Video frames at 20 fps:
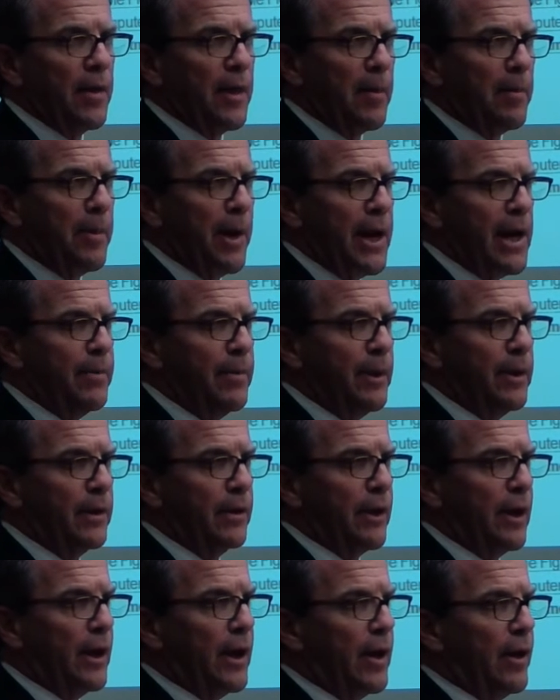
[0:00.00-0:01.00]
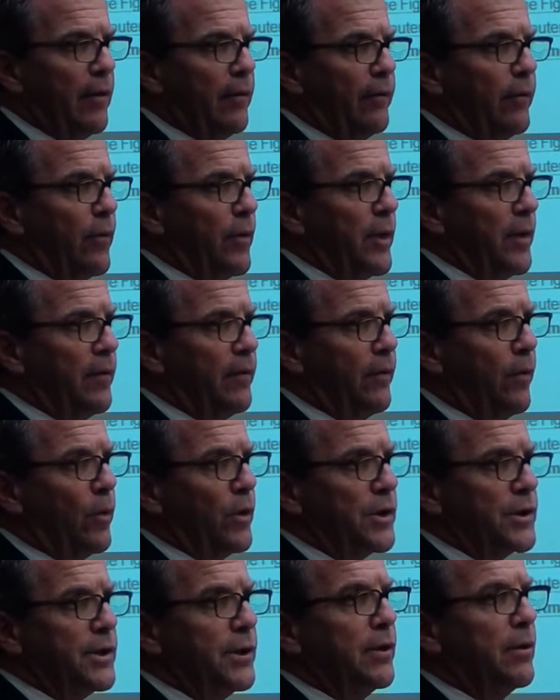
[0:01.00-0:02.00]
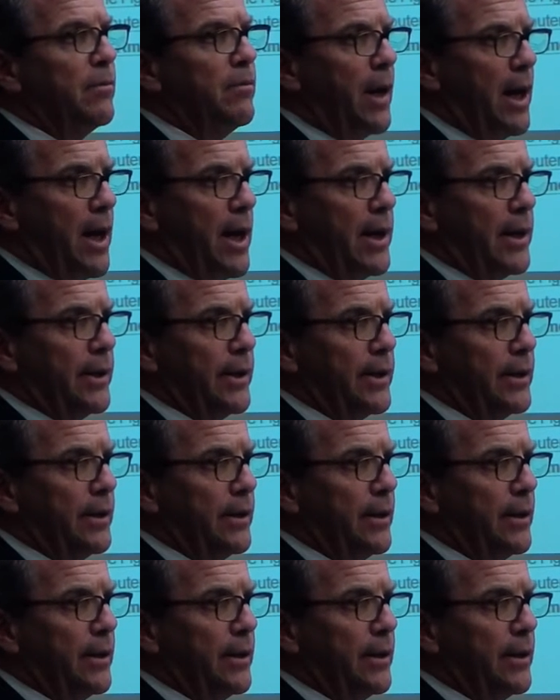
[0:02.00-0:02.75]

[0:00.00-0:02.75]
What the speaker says: the payment for the Ford Center bond.